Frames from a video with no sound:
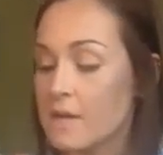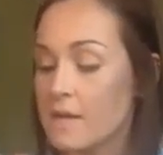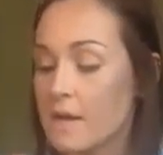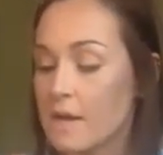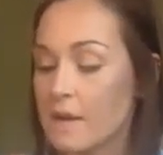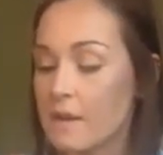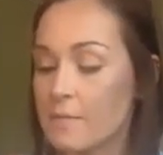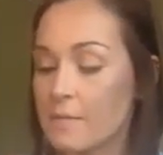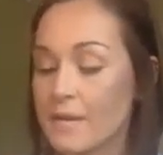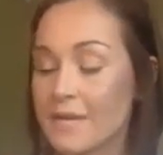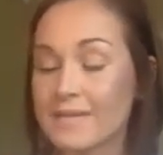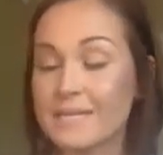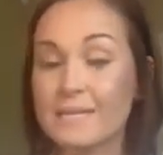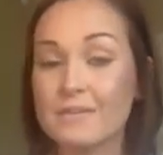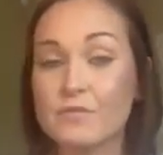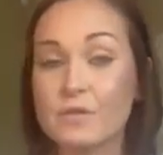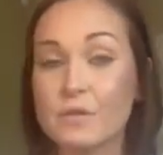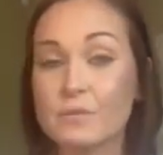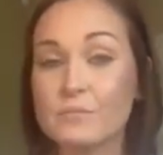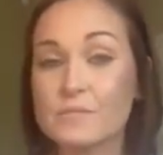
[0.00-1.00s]
I give
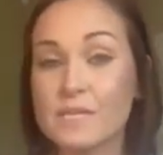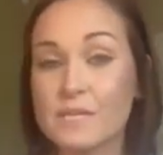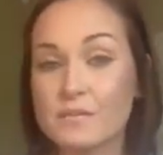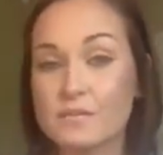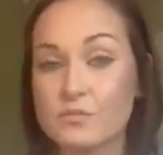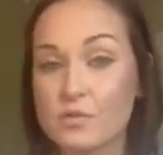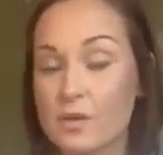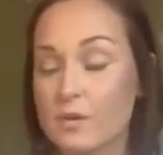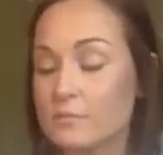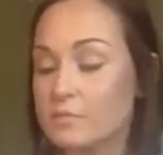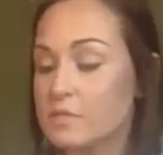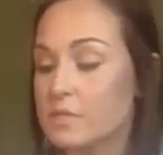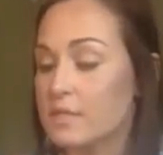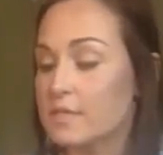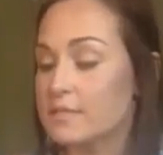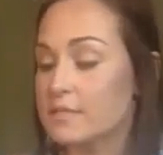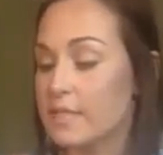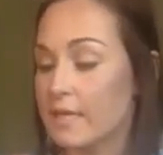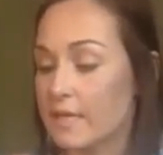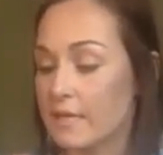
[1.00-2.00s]
him 10 drops a
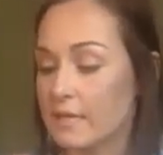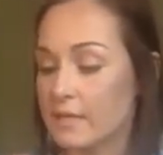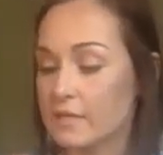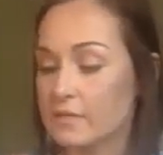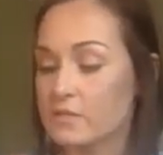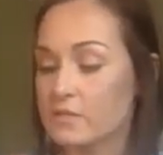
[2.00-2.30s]
day